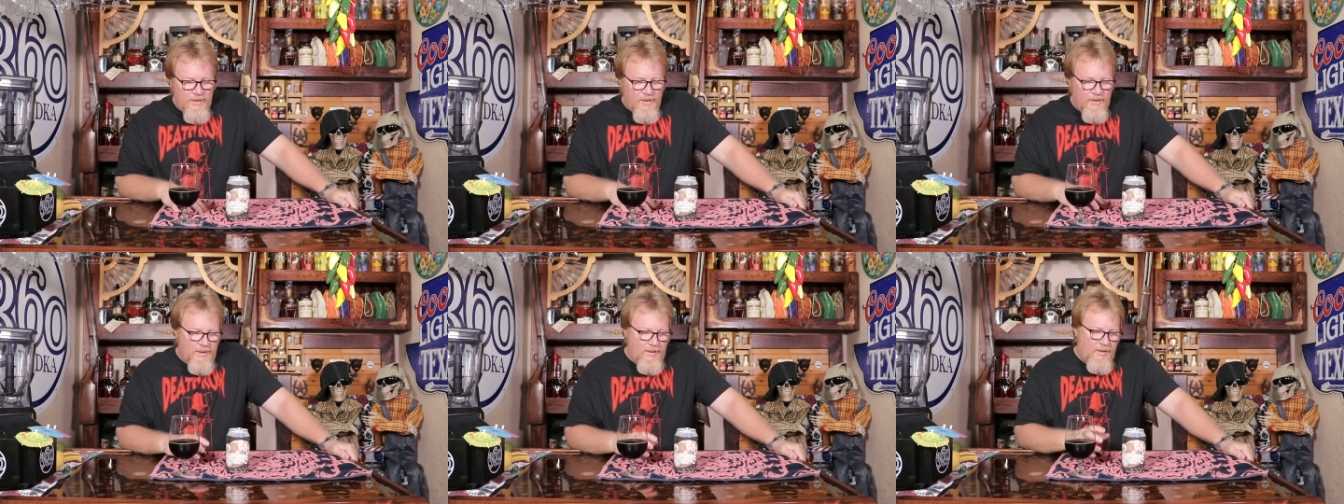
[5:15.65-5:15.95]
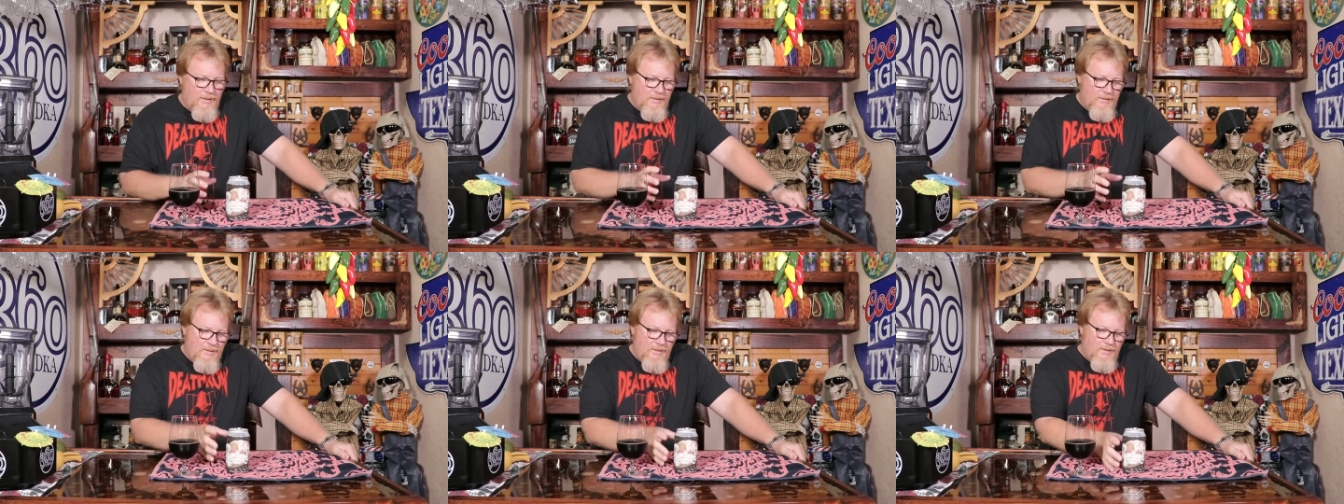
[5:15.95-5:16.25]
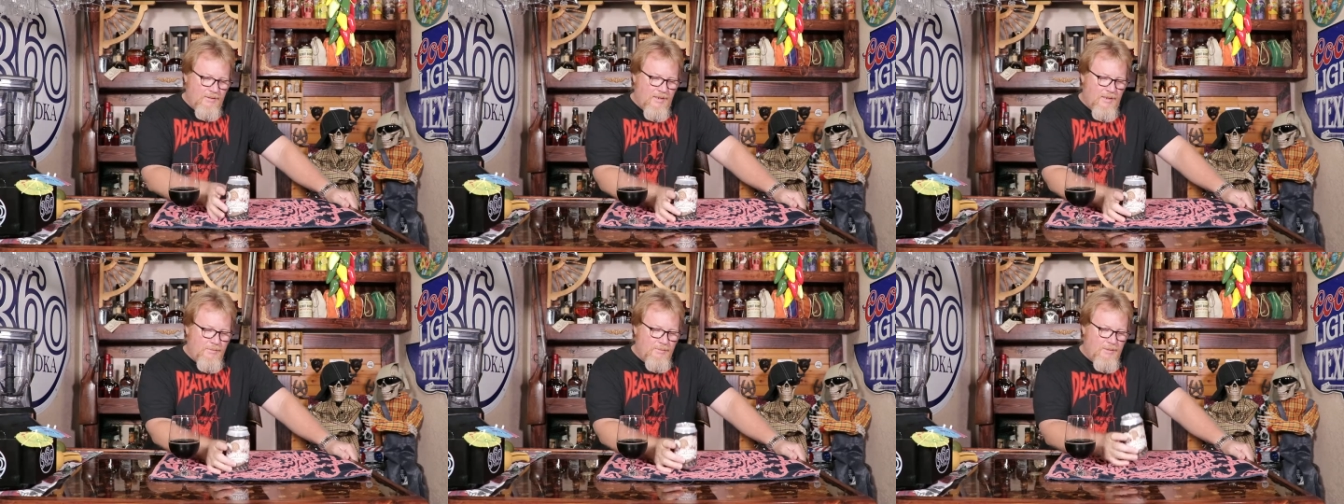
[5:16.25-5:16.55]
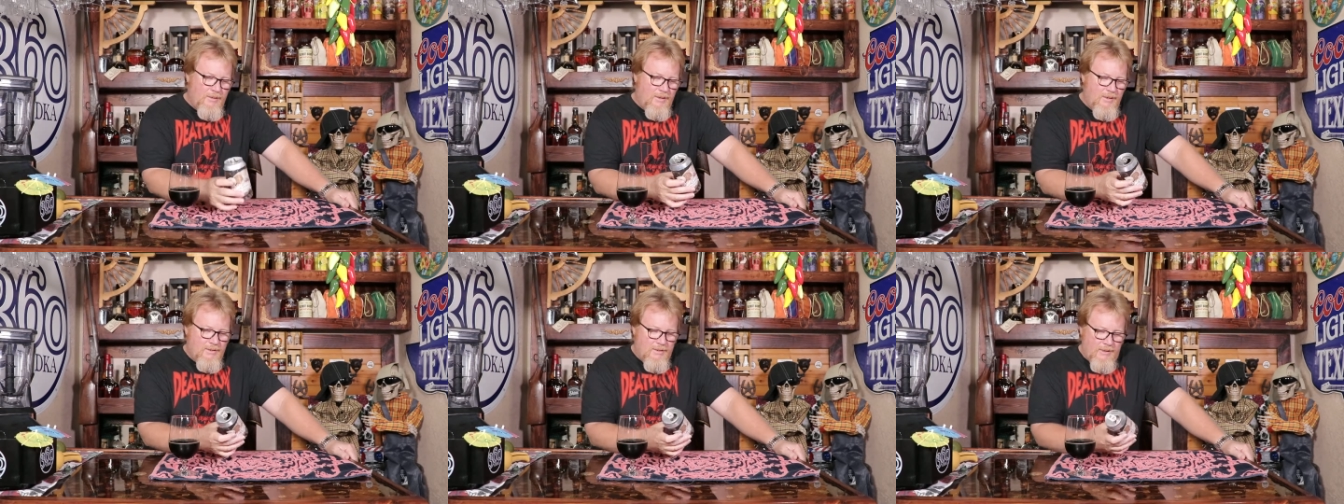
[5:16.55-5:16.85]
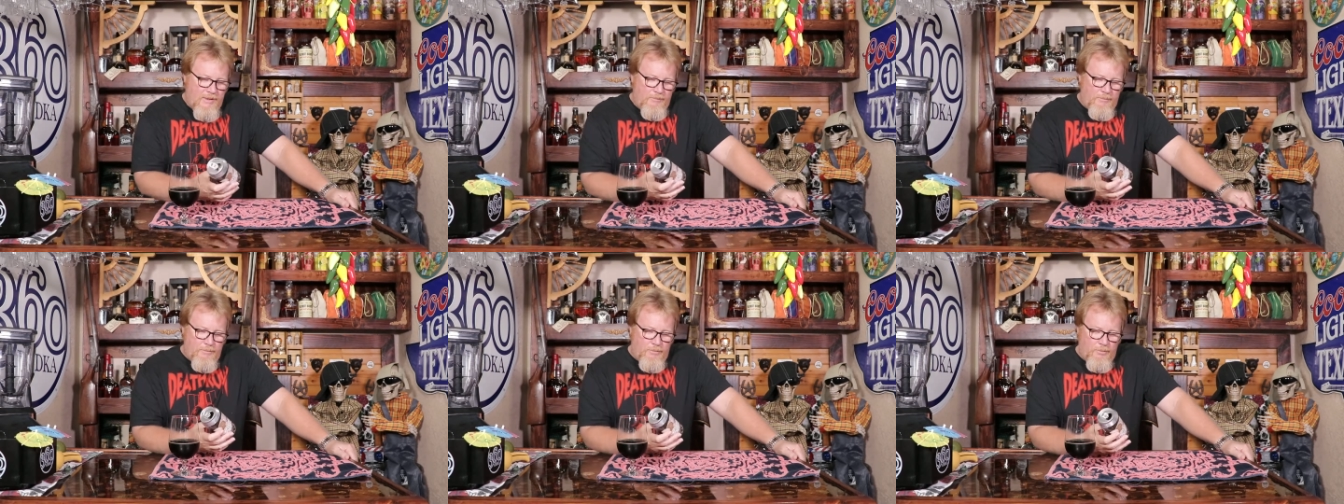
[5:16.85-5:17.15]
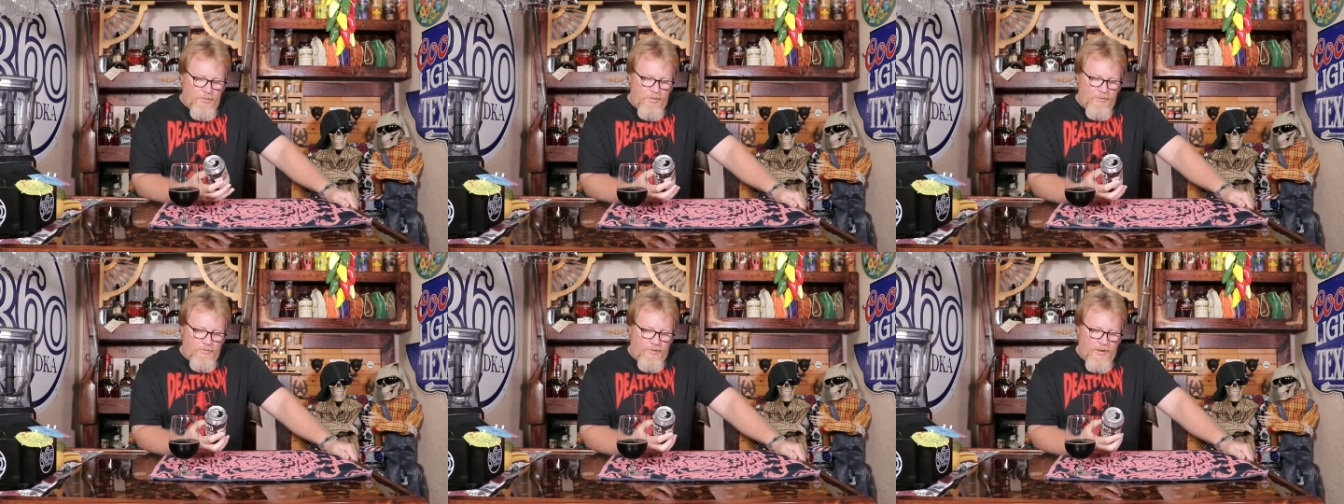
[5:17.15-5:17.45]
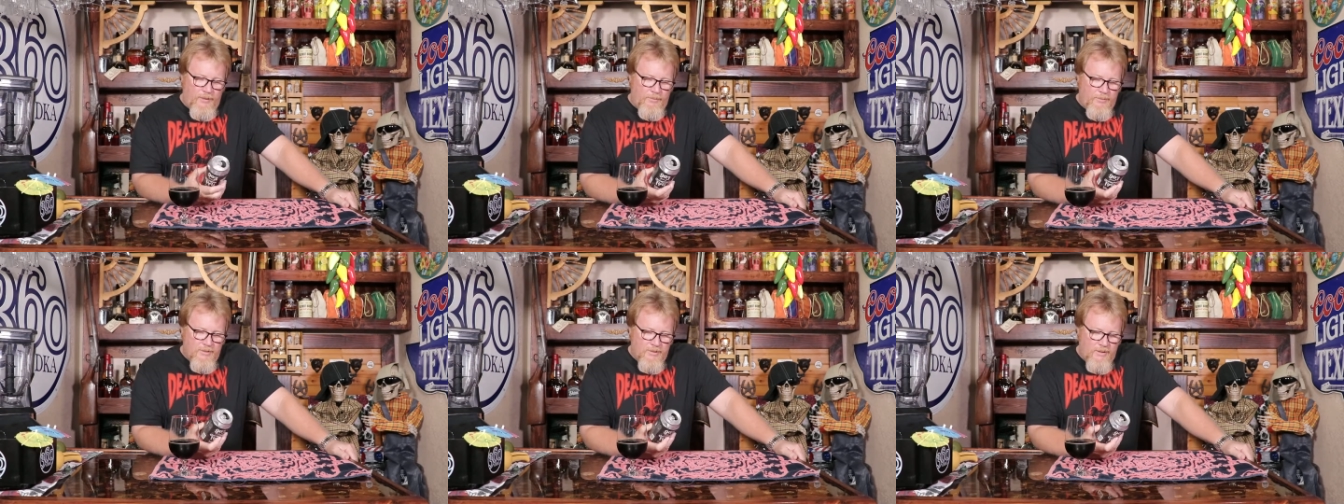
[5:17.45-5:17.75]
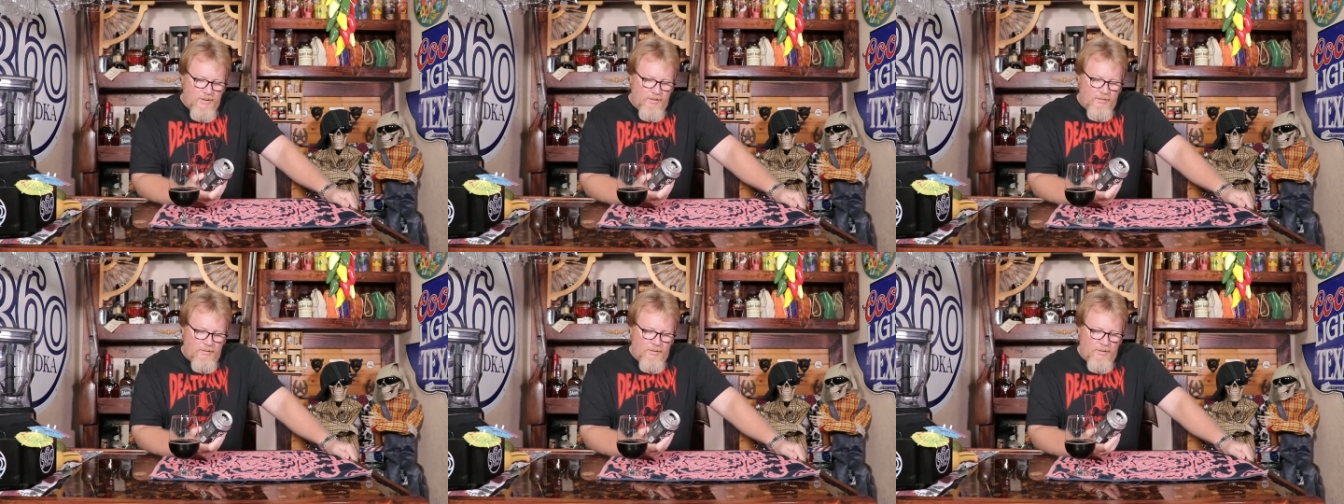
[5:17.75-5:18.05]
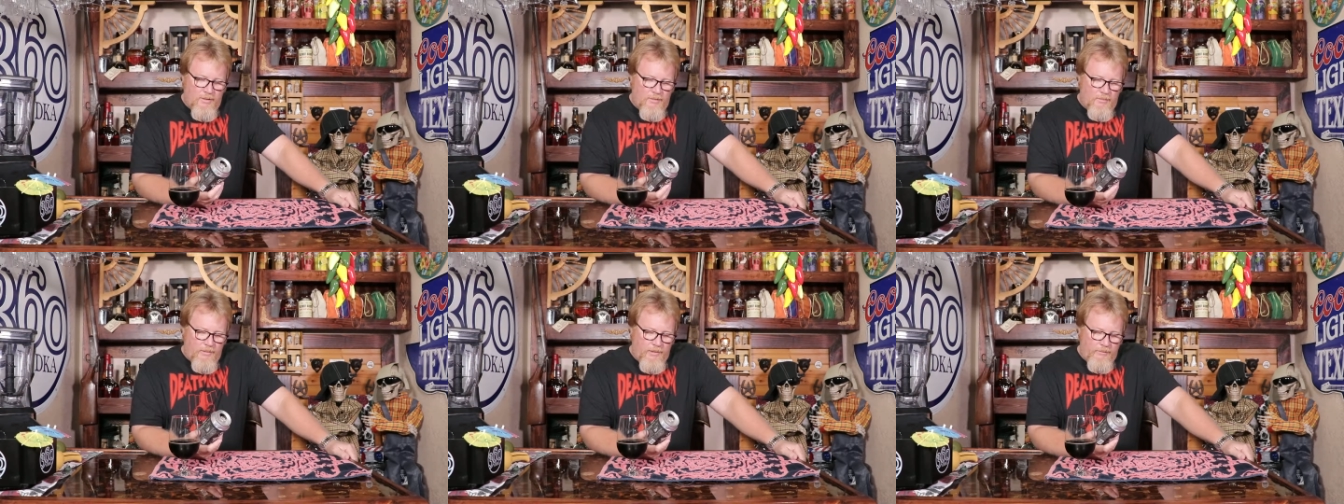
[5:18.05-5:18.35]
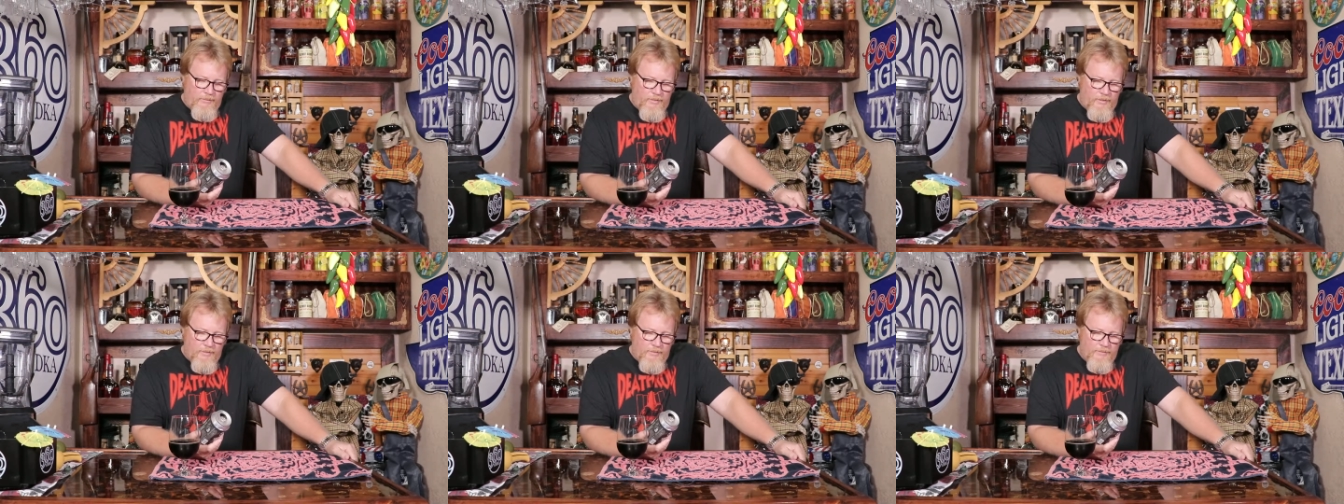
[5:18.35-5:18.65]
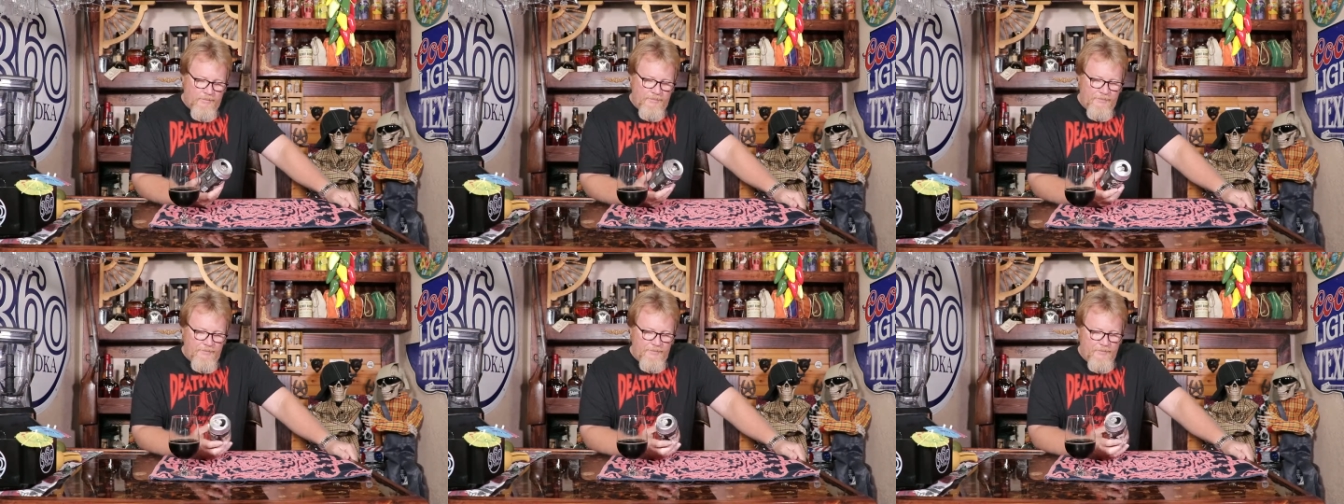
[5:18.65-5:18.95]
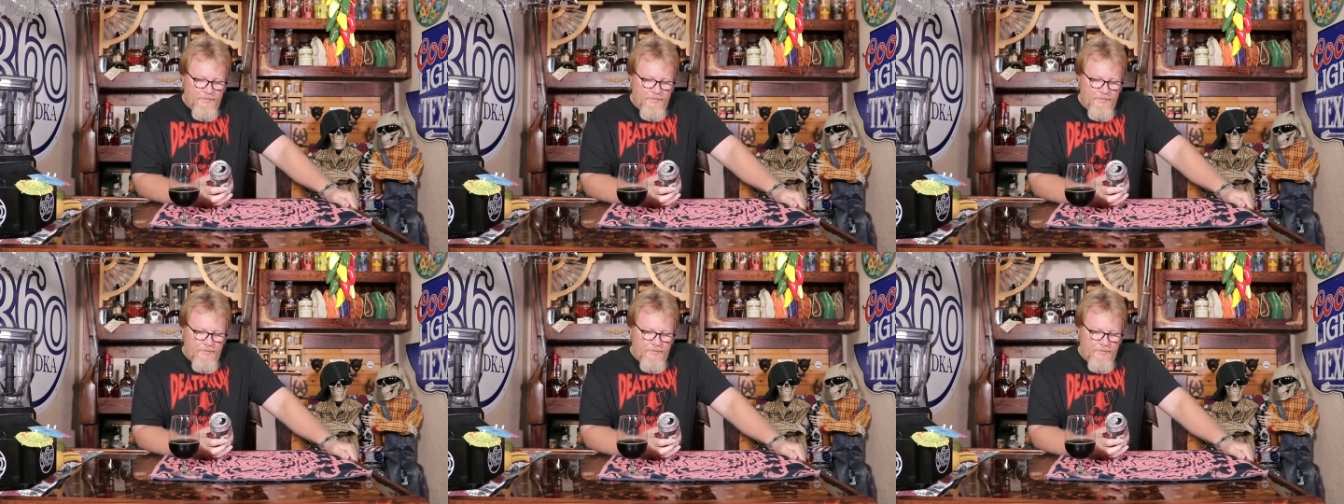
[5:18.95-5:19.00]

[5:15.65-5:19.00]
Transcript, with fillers: Now this, this comes in at seven point five percent alcohol by volume.